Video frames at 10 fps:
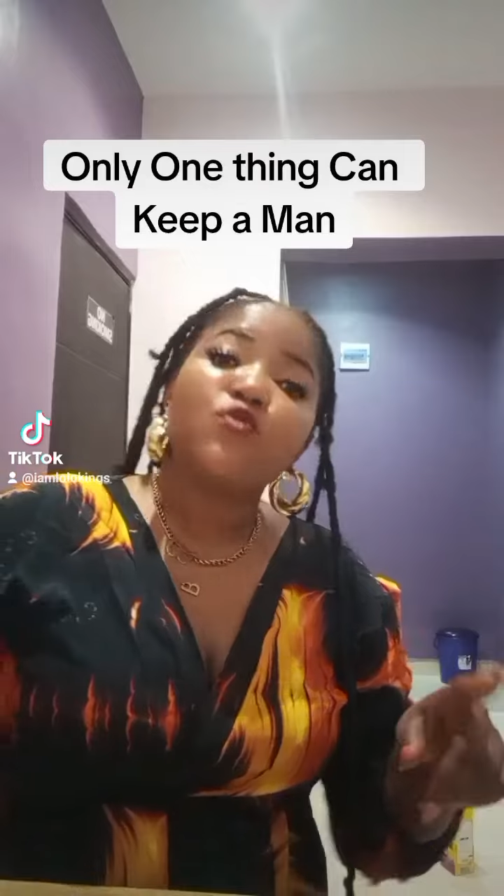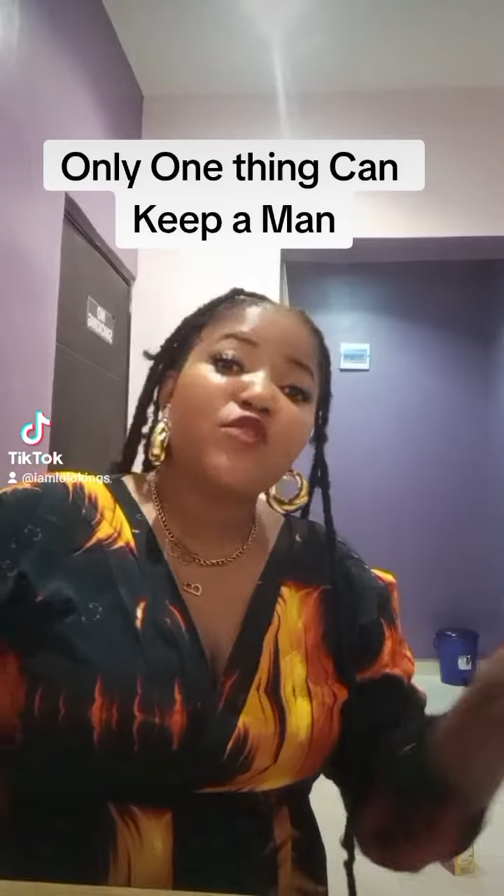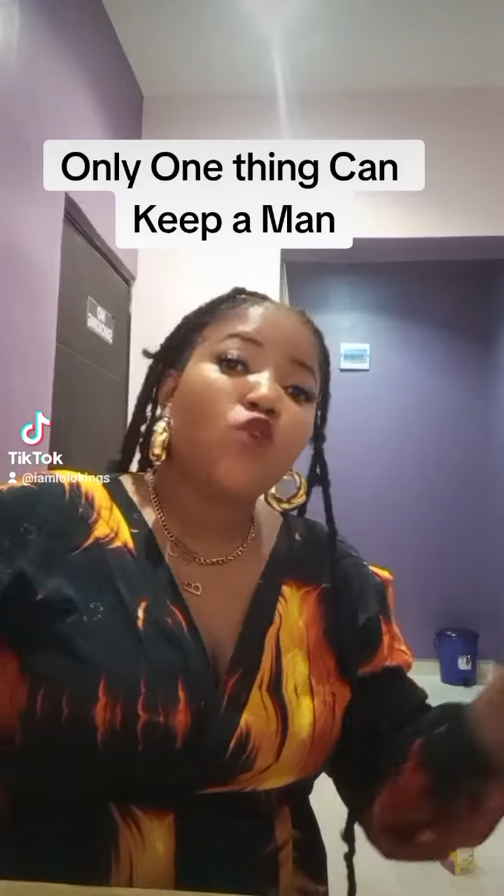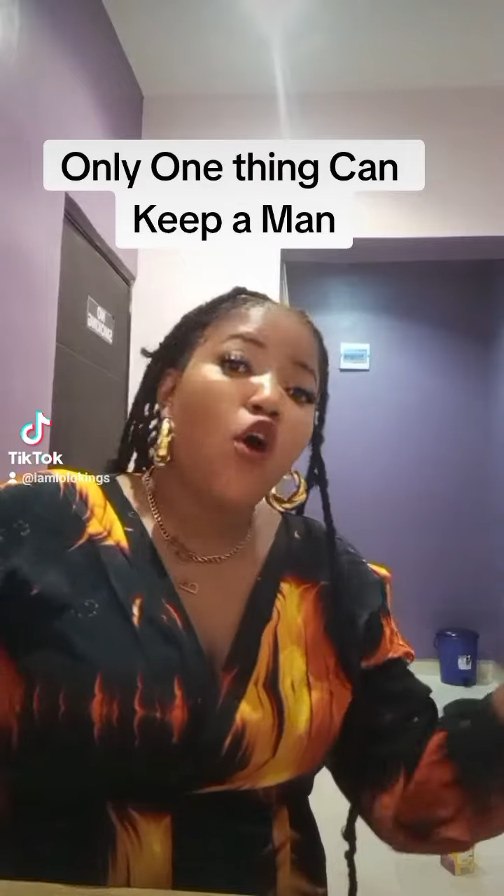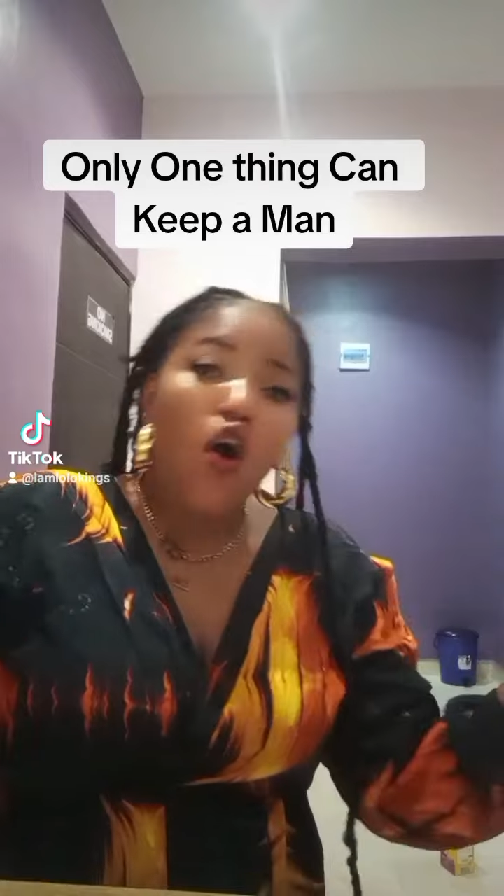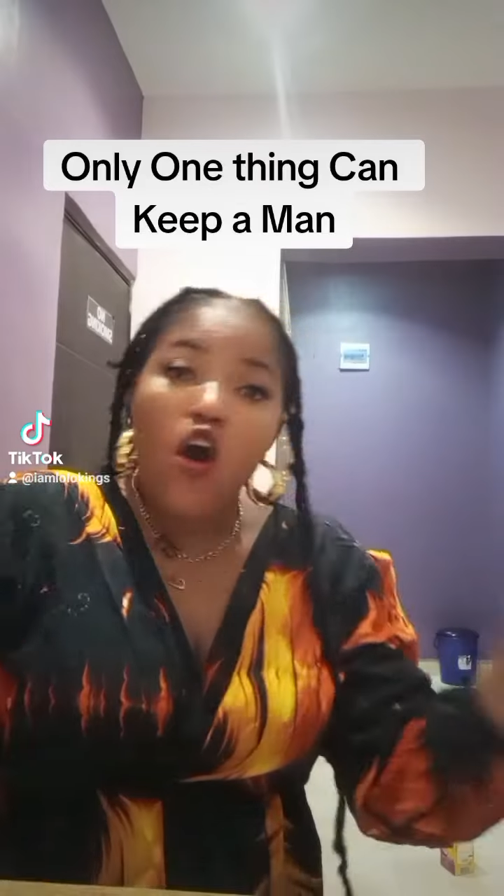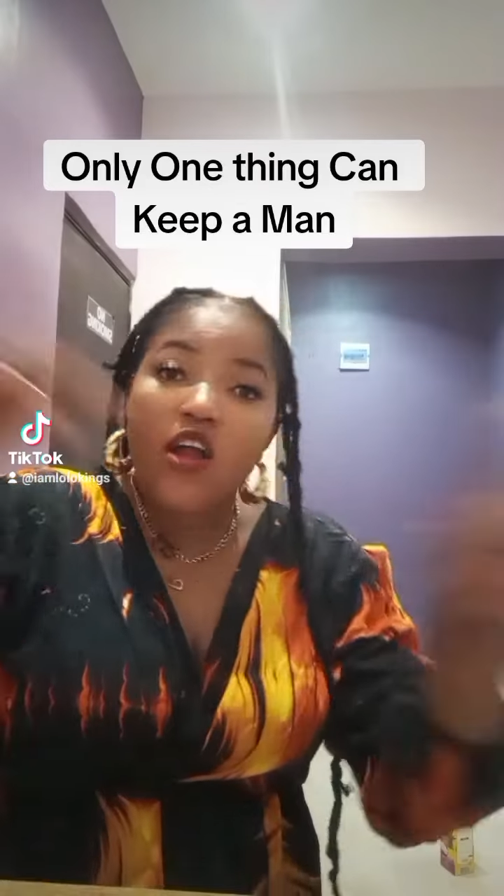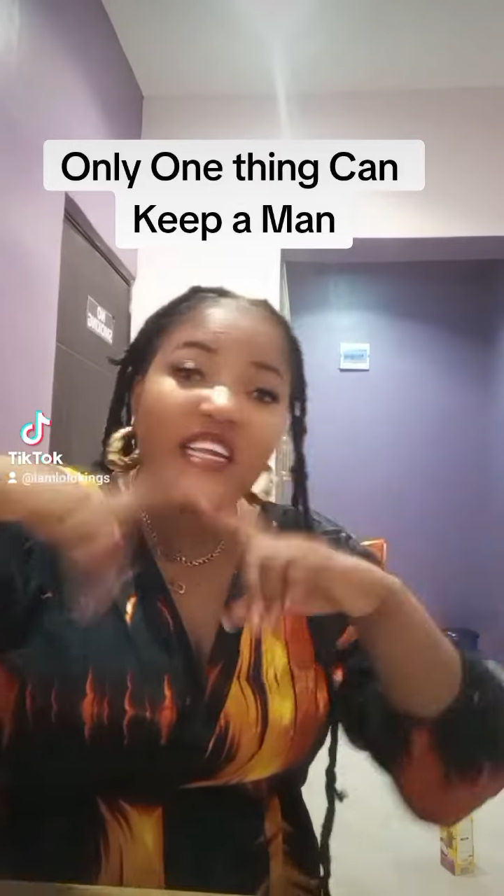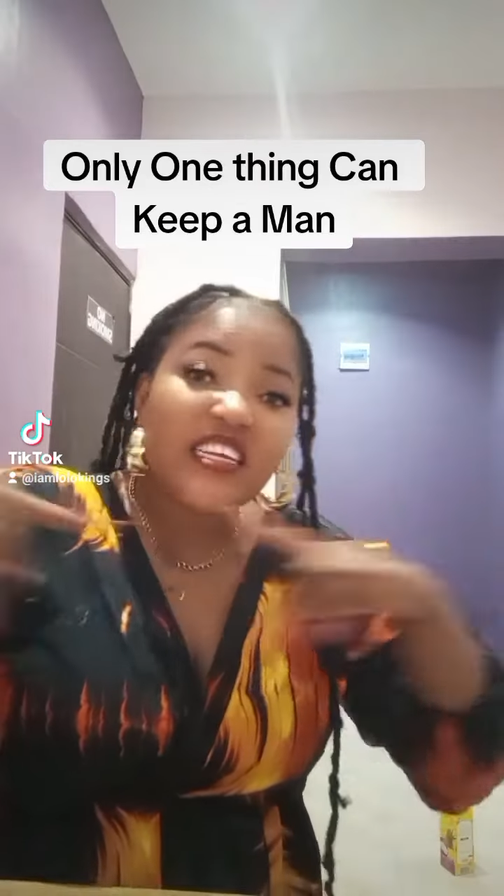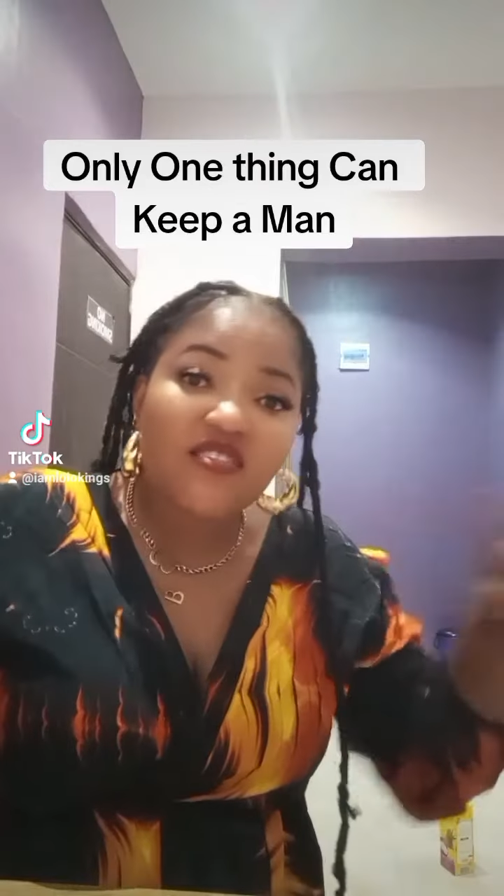with
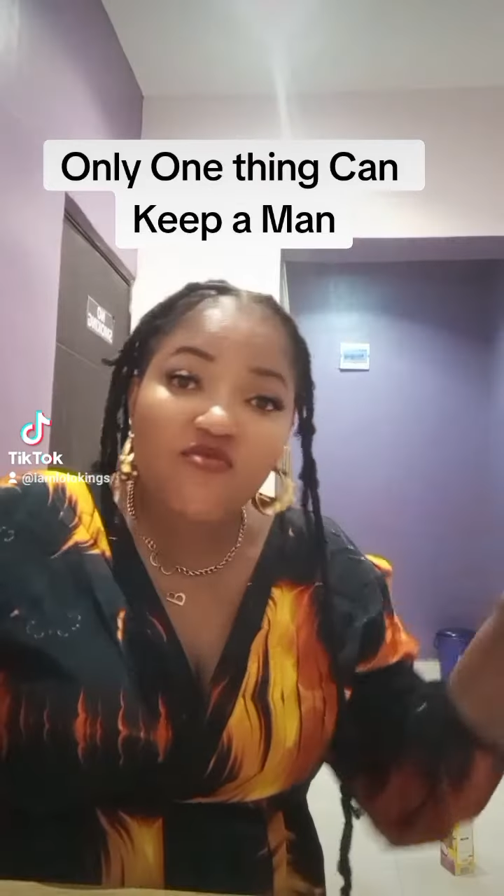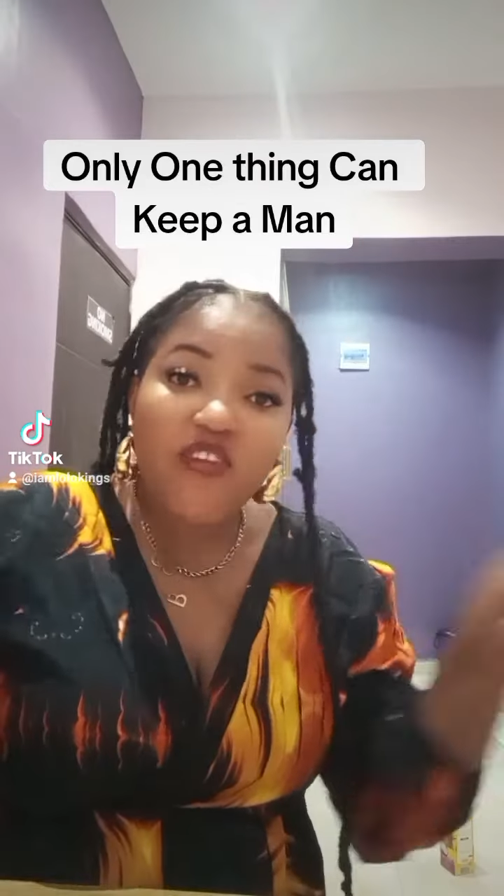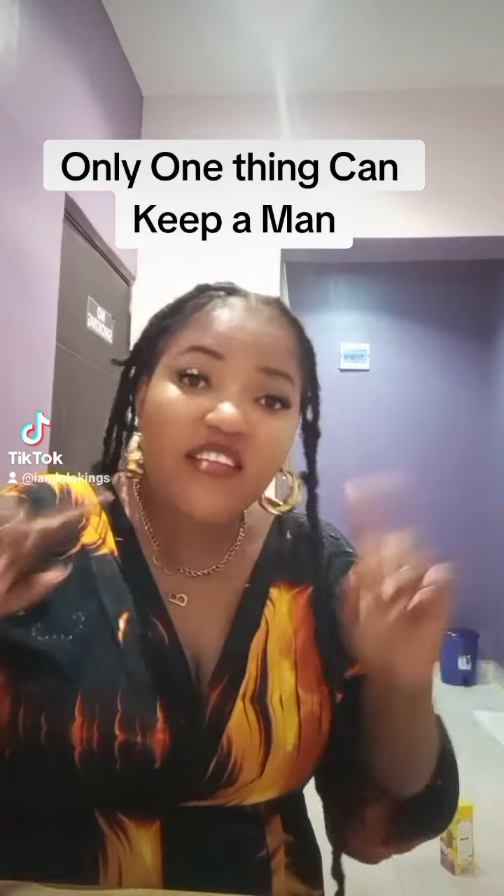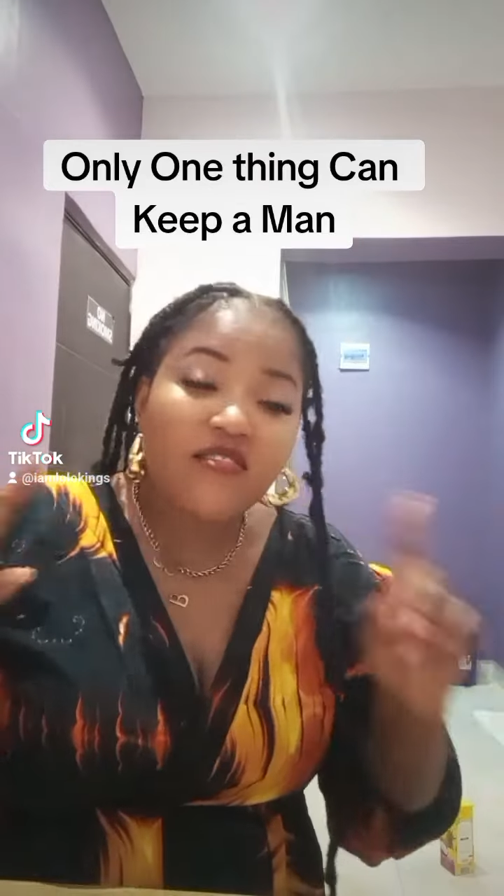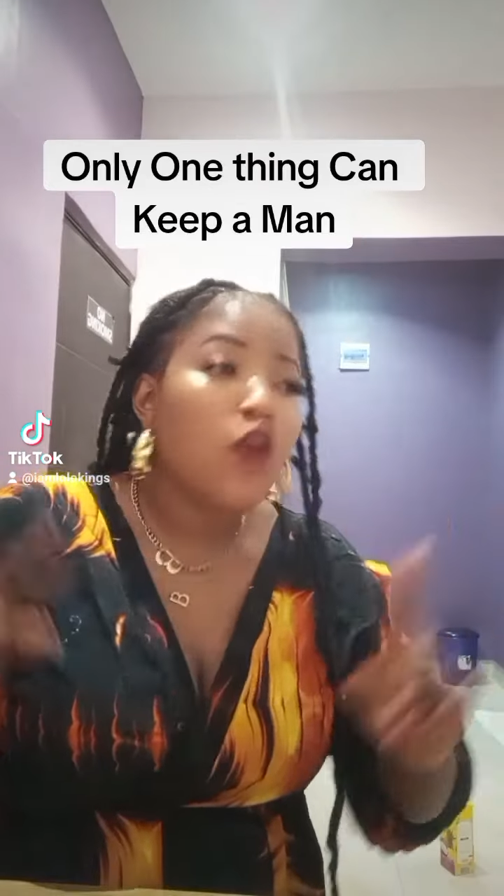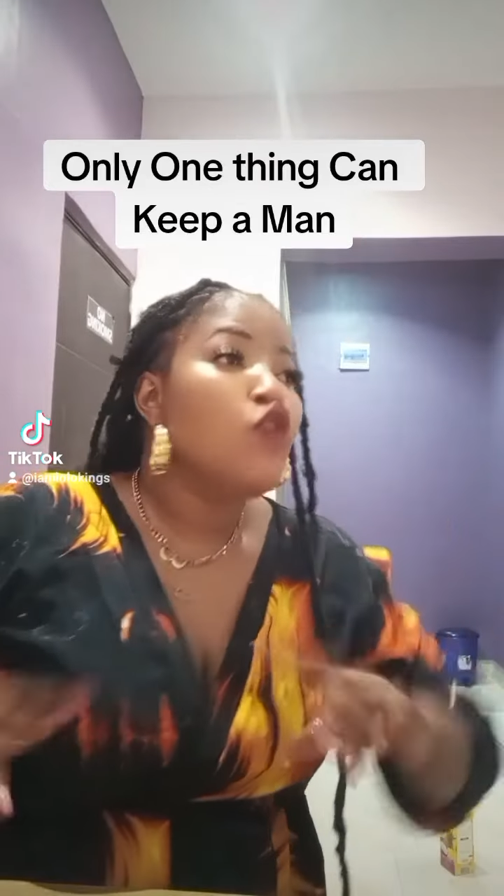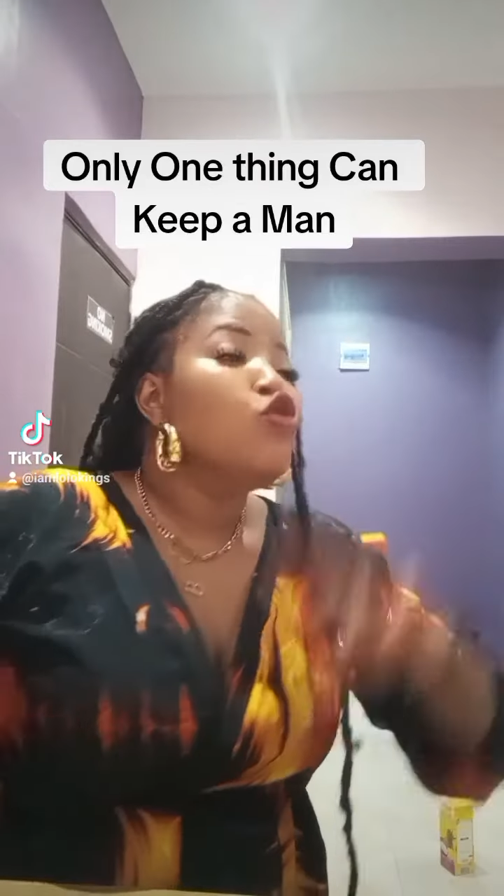all his friends.